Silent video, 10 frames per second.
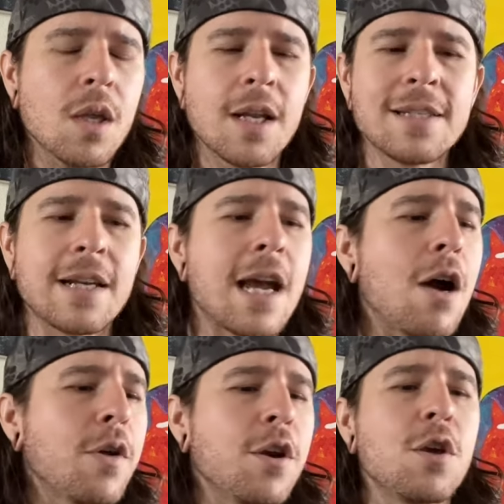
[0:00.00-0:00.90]
it's like,
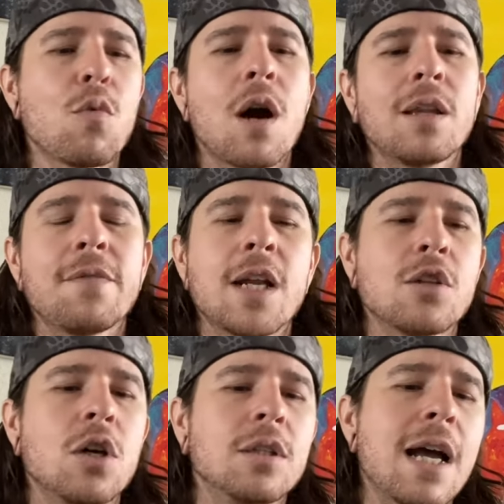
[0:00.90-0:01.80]
now here you are living an
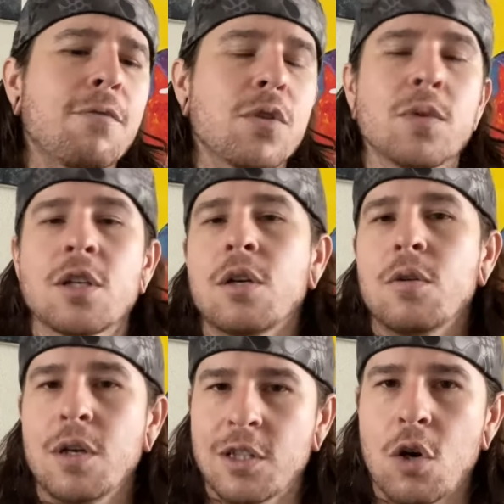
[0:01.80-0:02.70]
adult life with
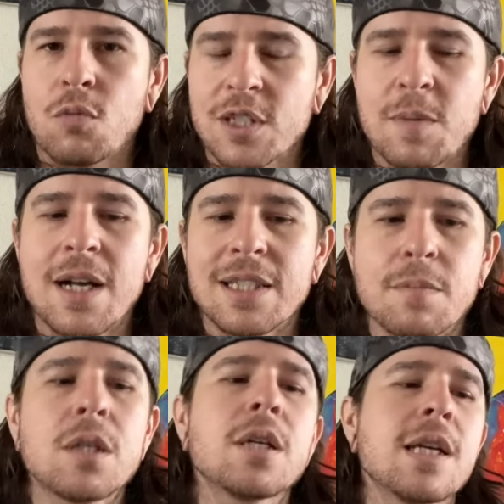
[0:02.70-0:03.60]
adult
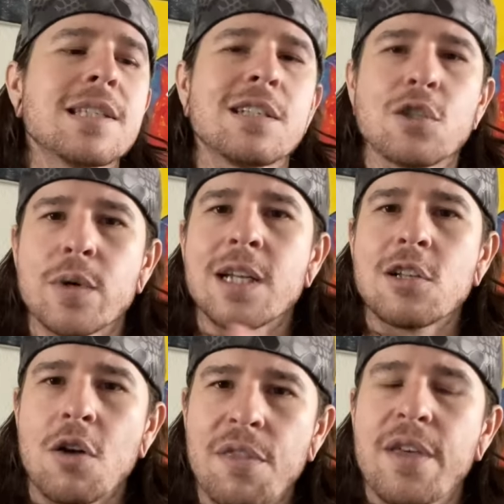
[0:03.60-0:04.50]
responsibilities and doing
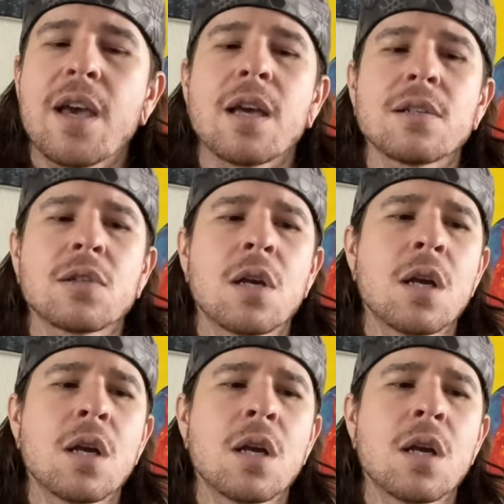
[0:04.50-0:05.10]
adult things.